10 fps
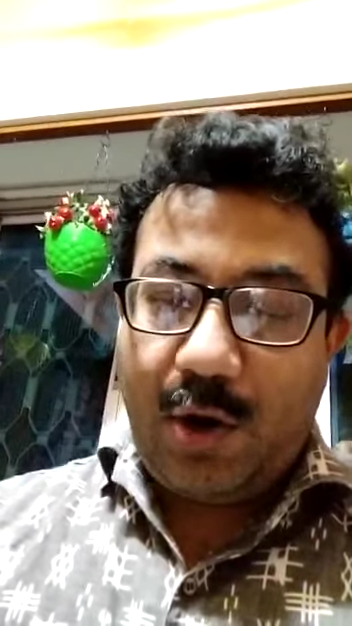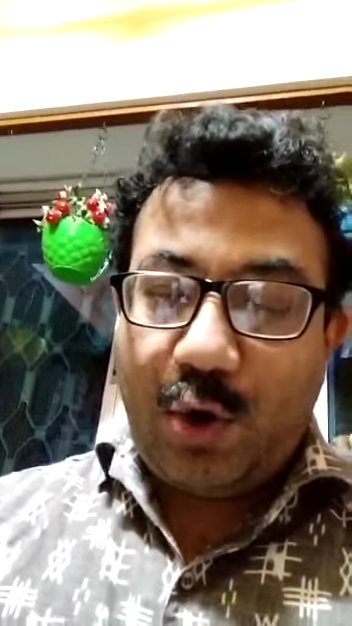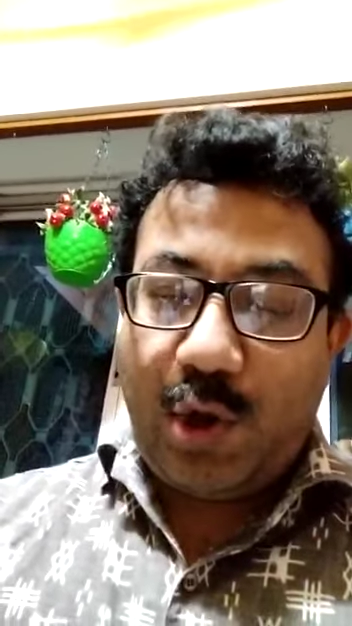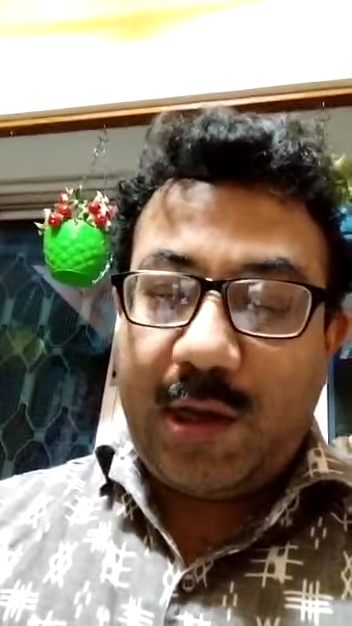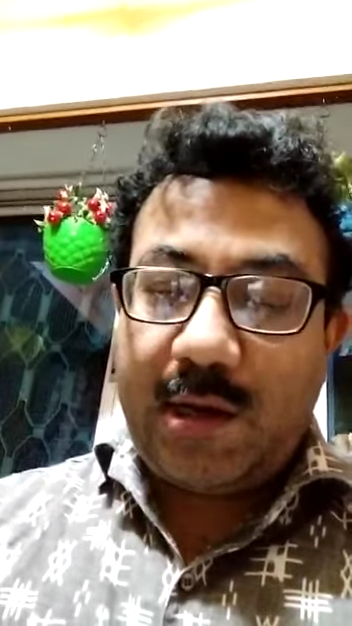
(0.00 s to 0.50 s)

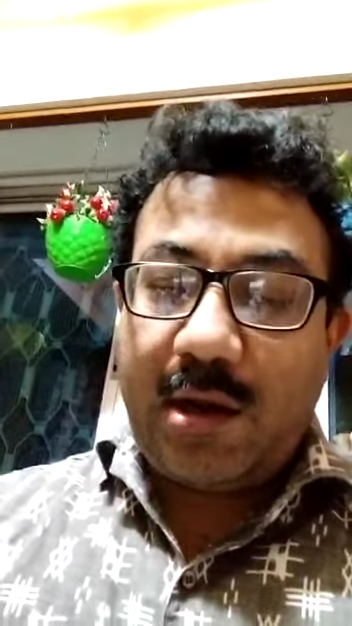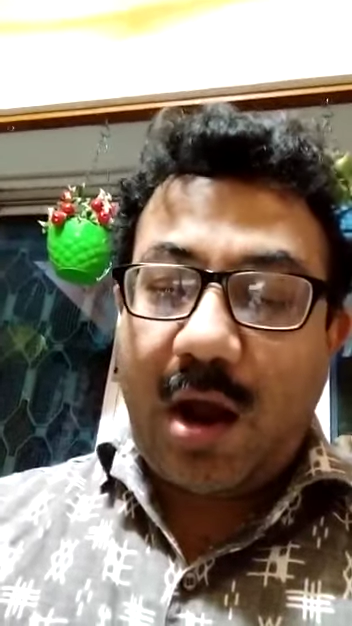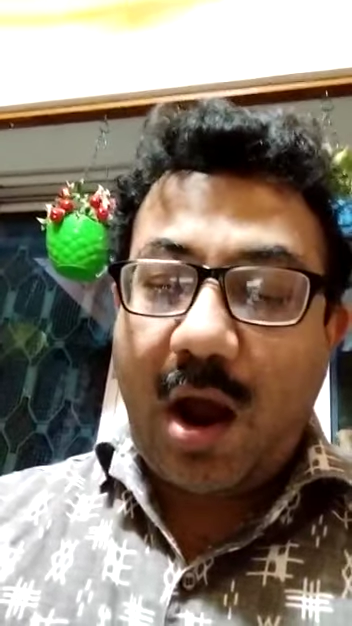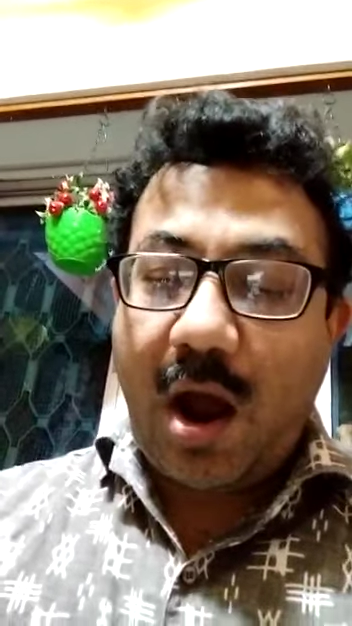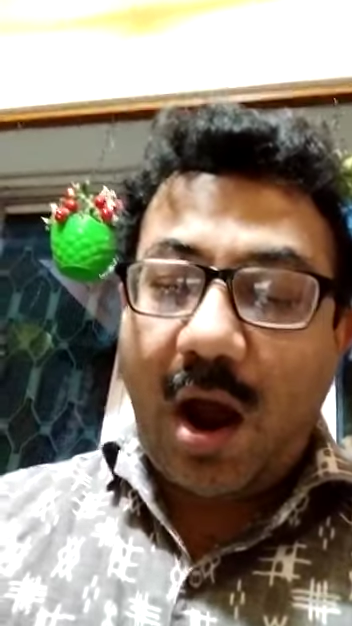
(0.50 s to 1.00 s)
Knowing
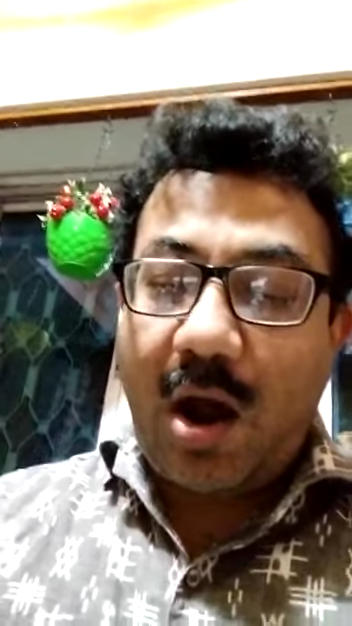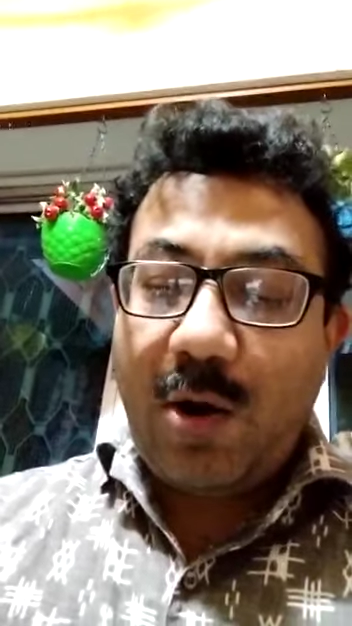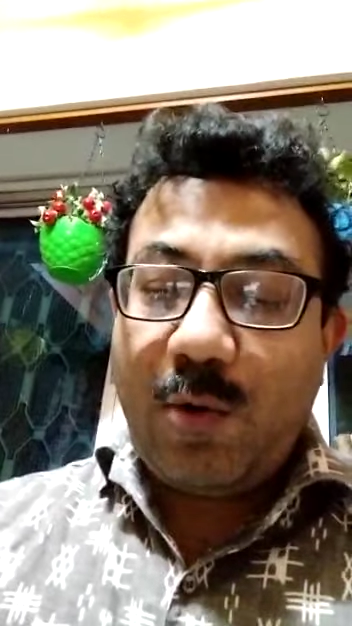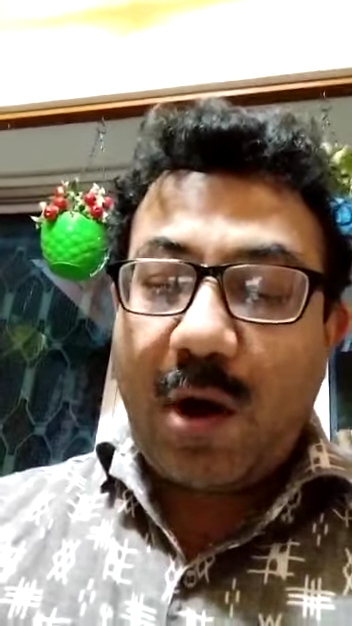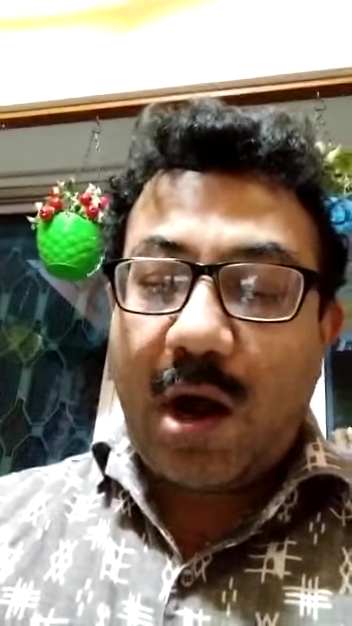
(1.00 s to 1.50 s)

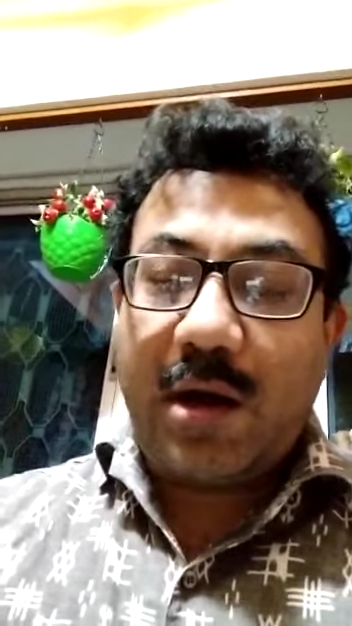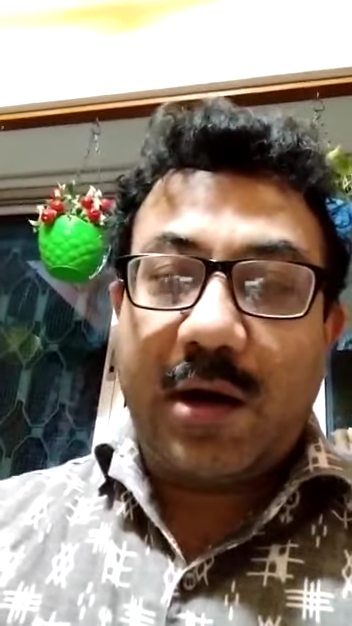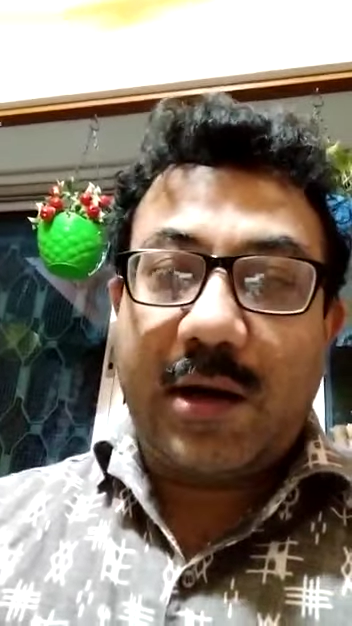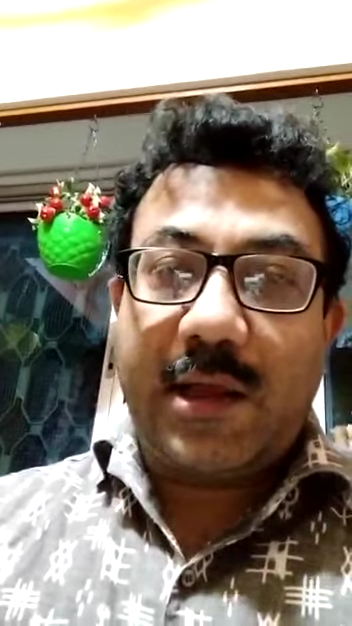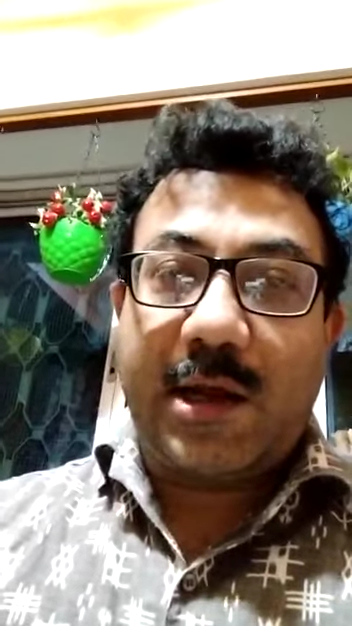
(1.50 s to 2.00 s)
how
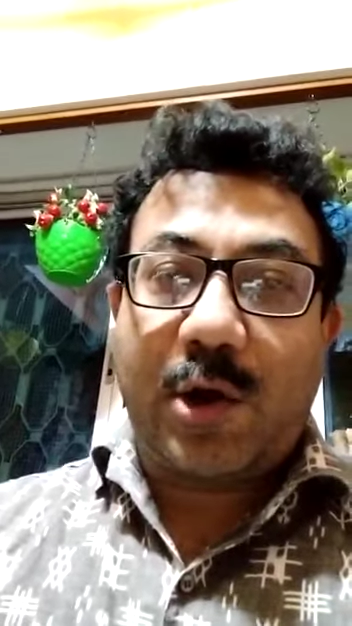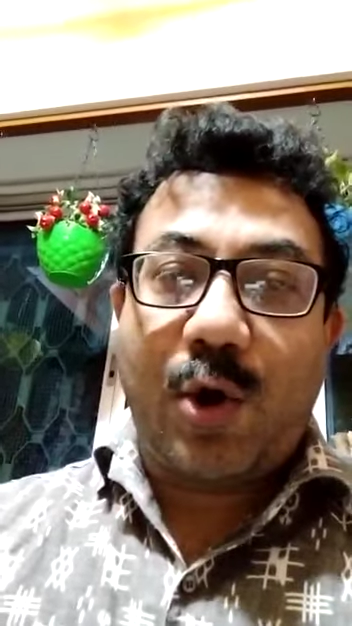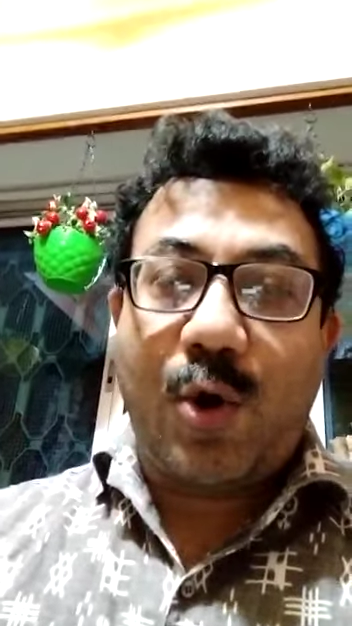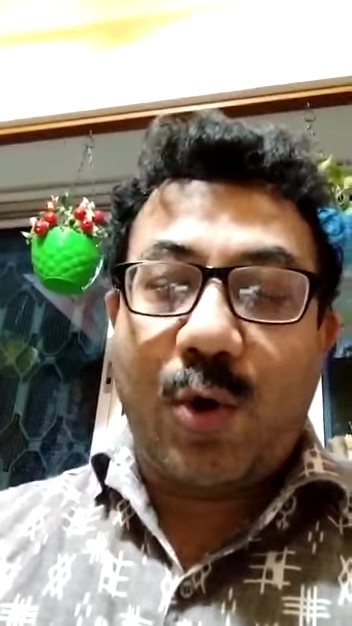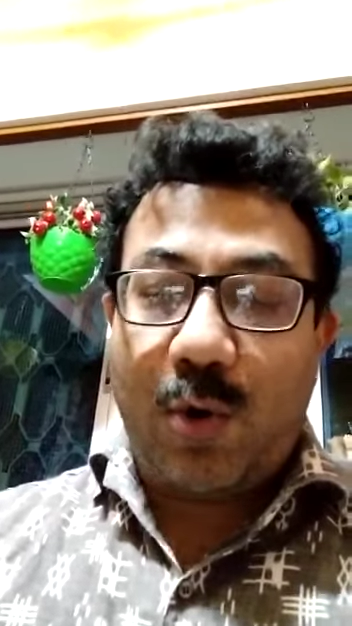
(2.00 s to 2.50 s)
hungry,
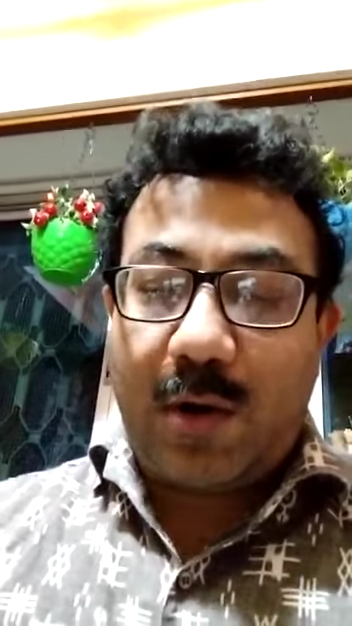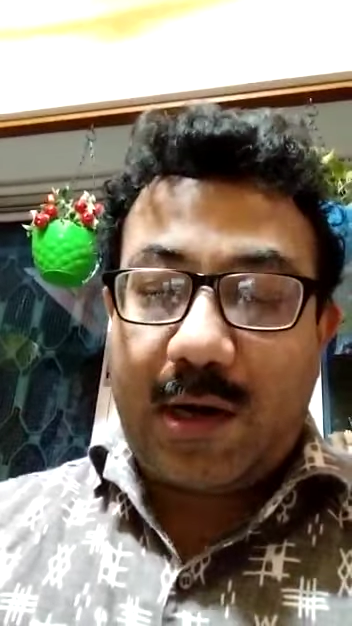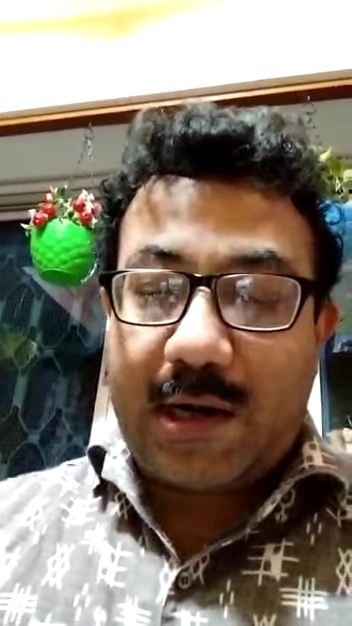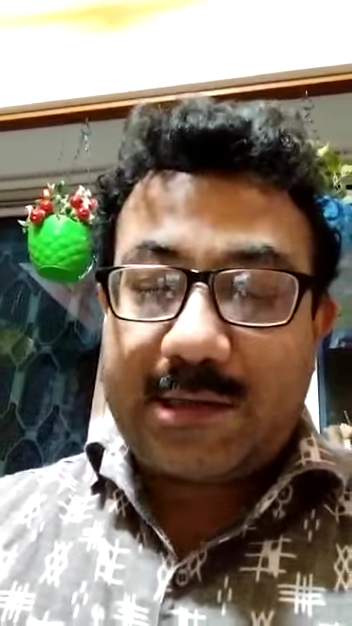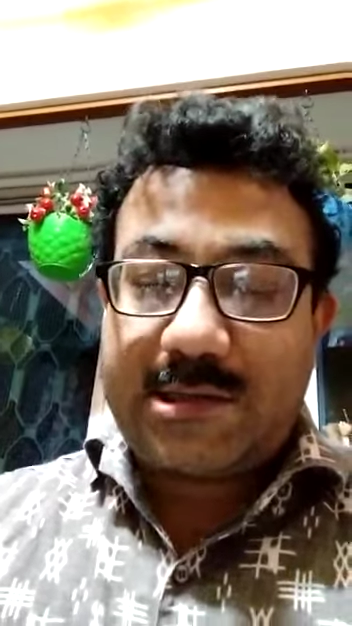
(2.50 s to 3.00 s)

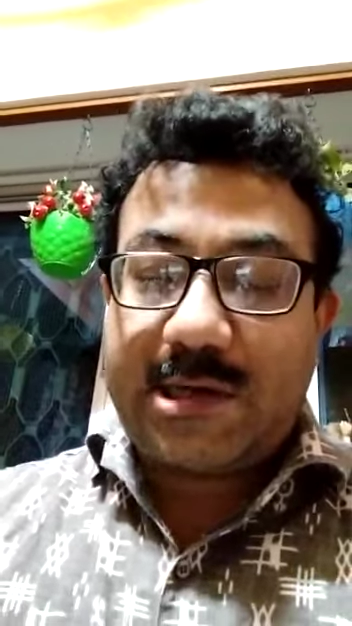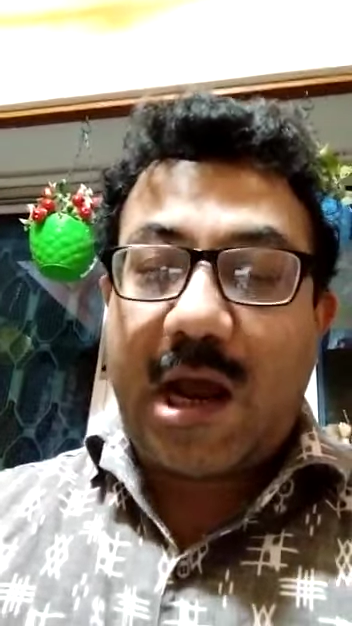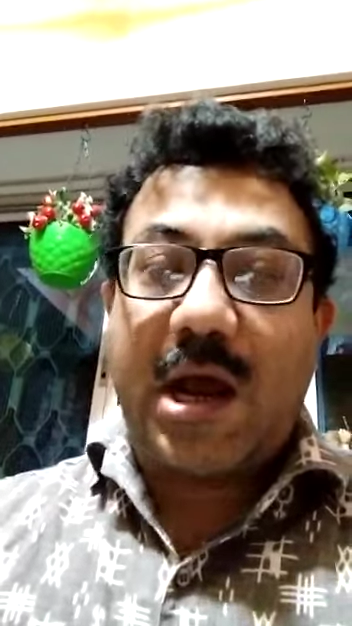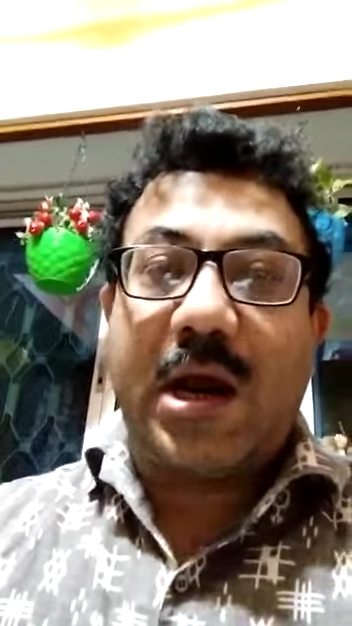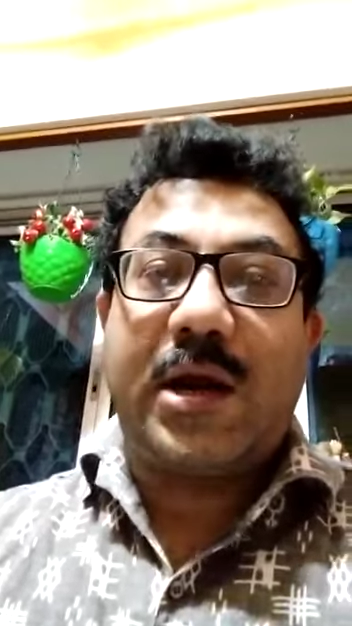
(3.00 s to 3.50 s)
cold and
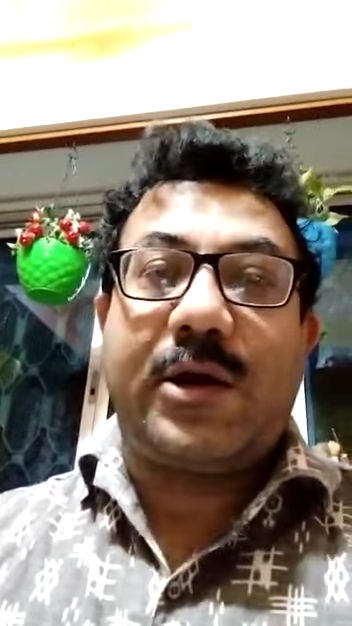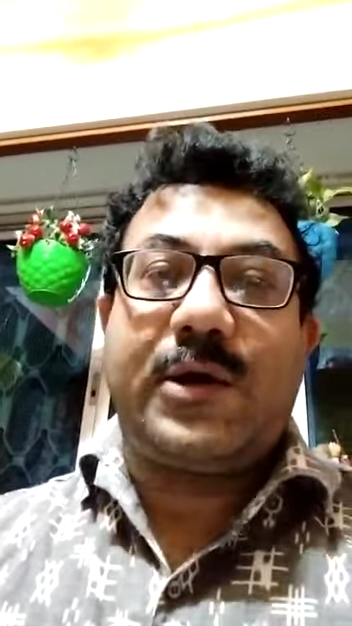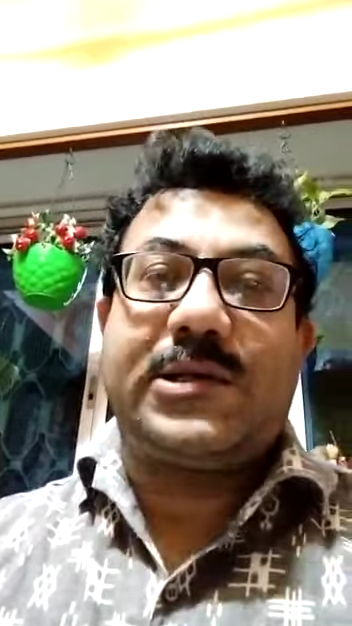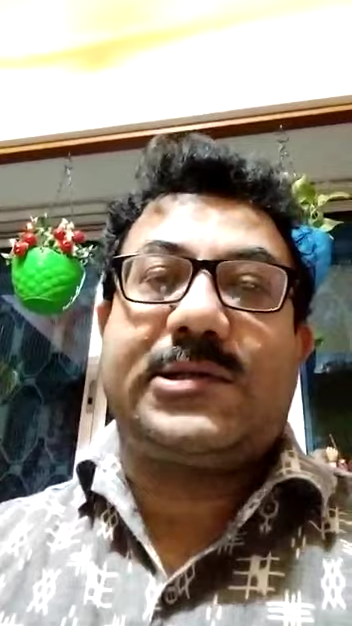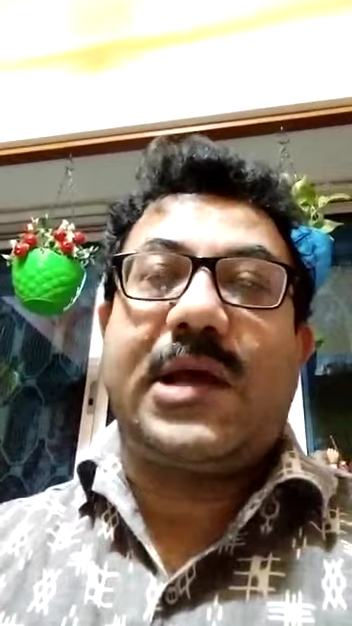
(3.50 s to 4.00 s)
tired
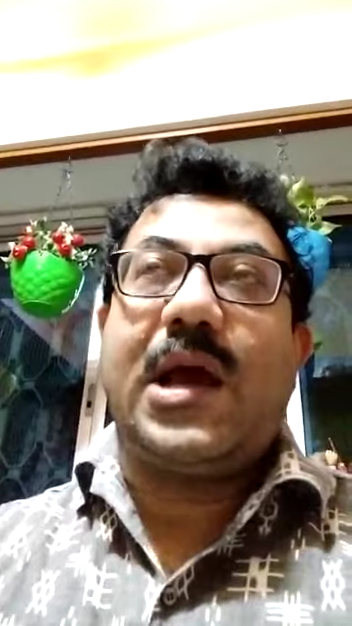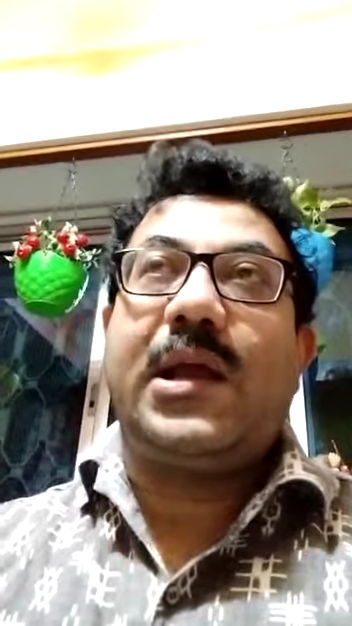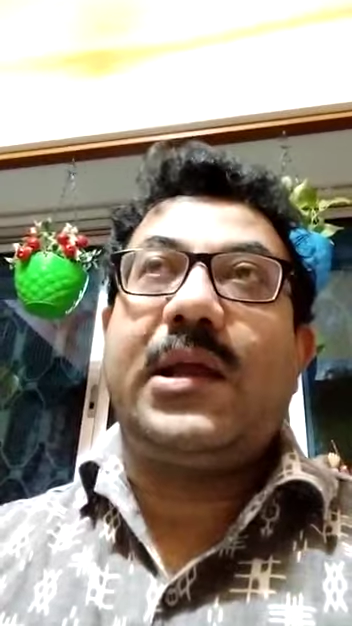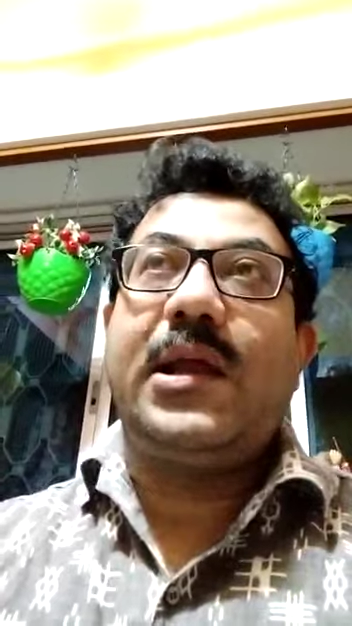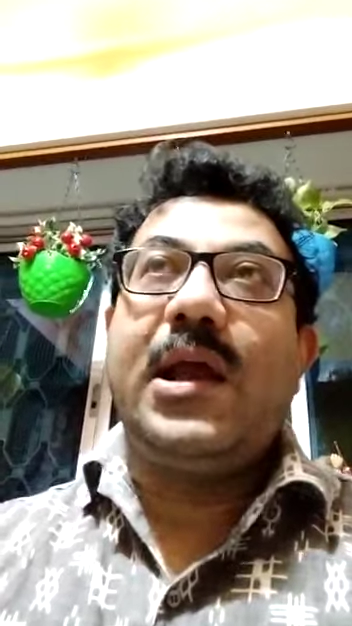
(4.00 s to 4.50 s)
was
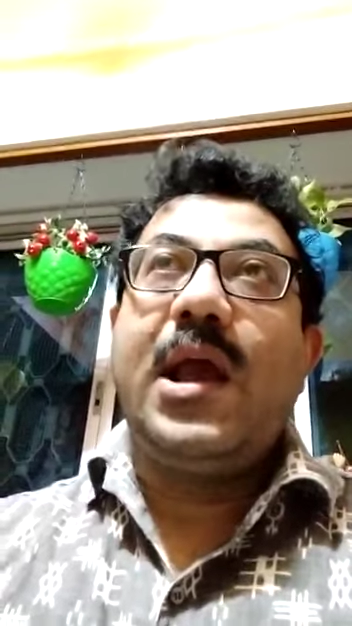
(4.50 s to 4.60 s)
I,